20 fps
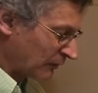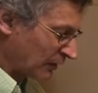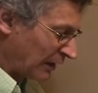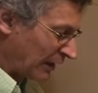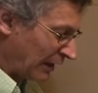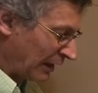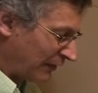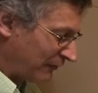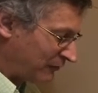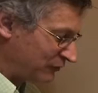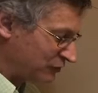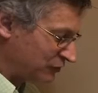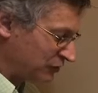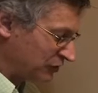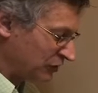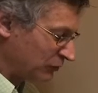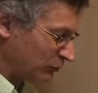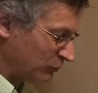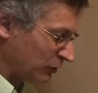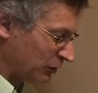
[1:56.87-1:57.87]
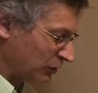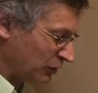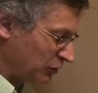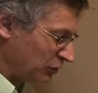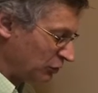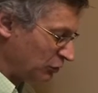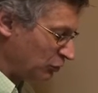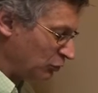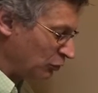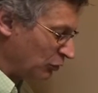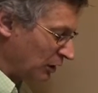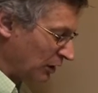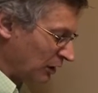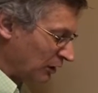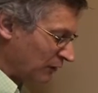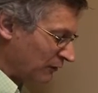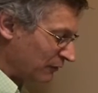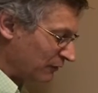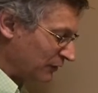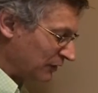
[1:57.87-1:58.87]
F is equal to
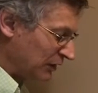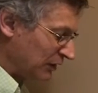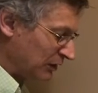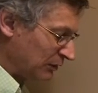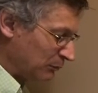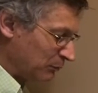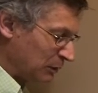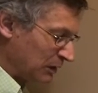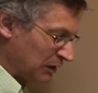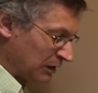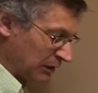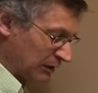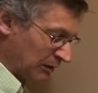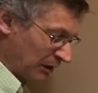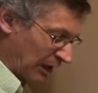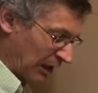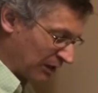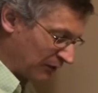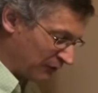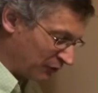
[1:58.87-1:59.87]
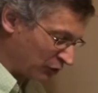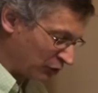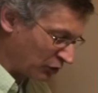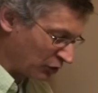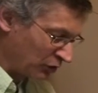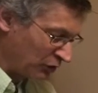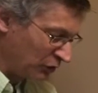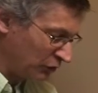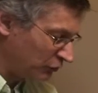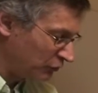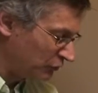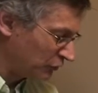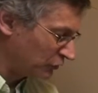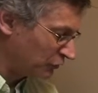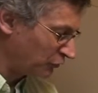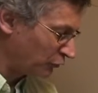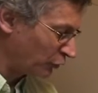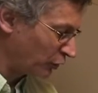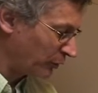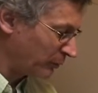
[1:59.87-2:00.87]
QVB. And if you're going to use this
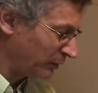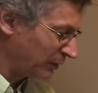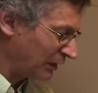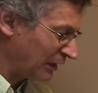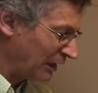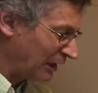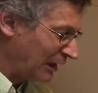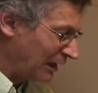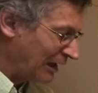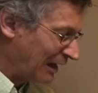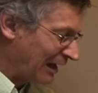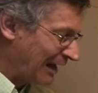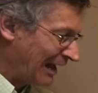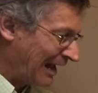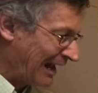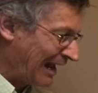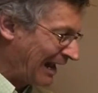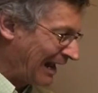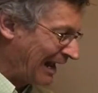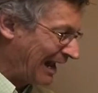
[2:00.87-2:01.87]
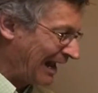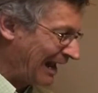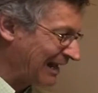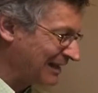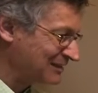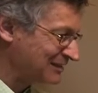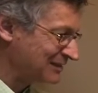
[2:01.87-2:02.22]
formula as